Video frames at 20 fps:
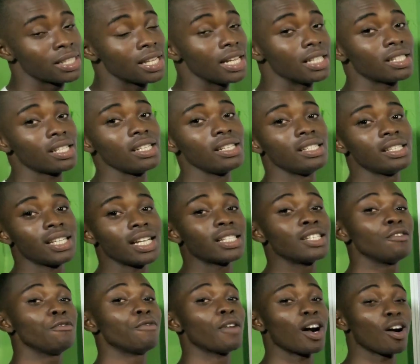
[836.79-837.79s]
13
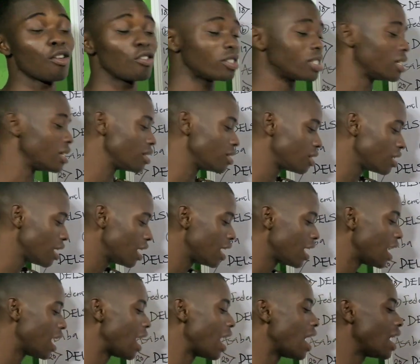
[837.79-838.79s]
faculties
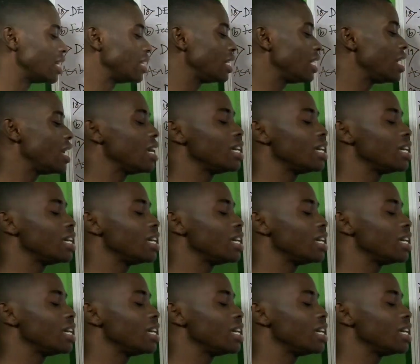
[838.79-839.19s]
and